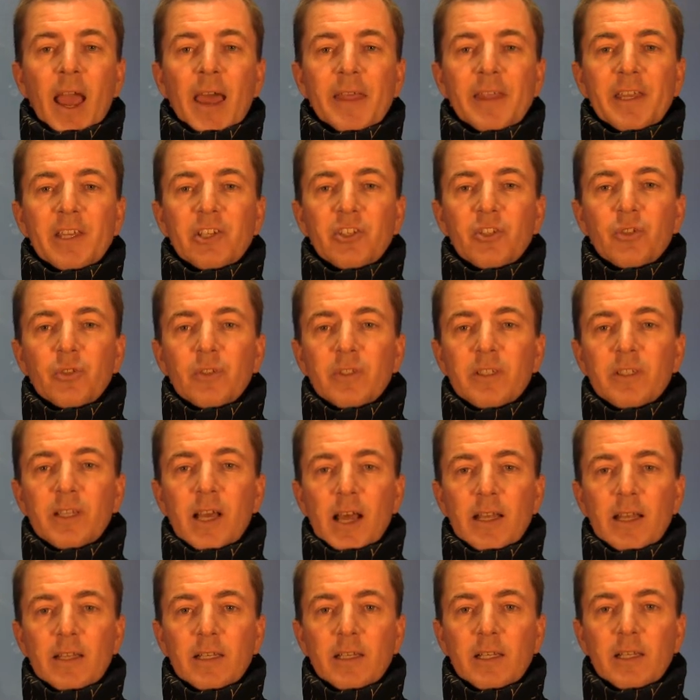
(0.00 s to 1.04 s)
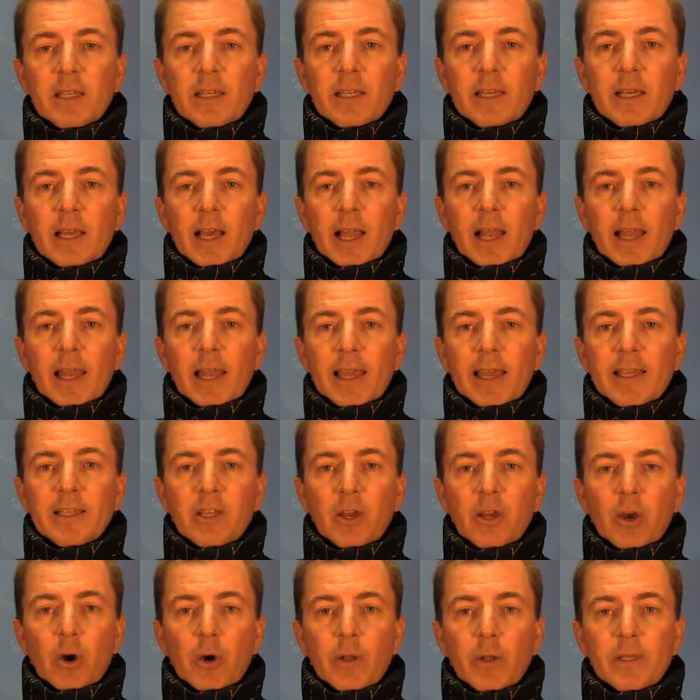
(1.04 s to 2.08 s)
and then it should start to clear
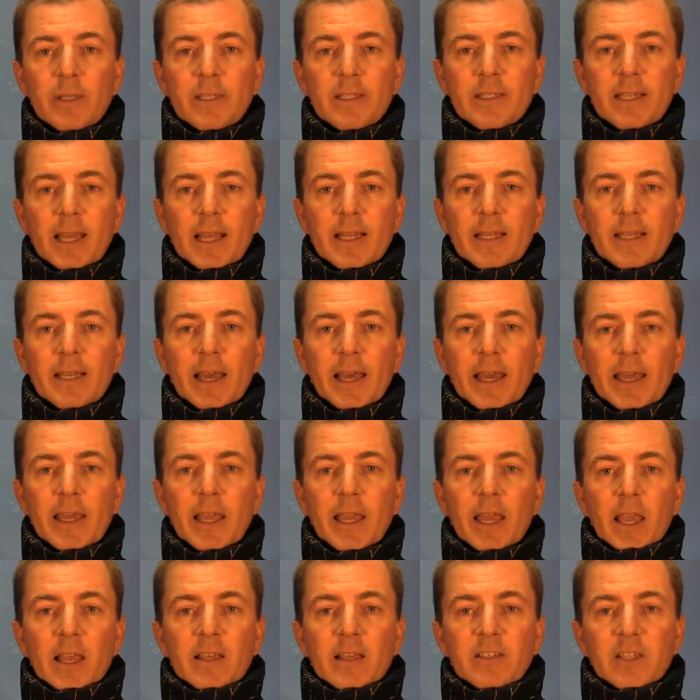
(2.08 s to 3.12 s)
later on Saturday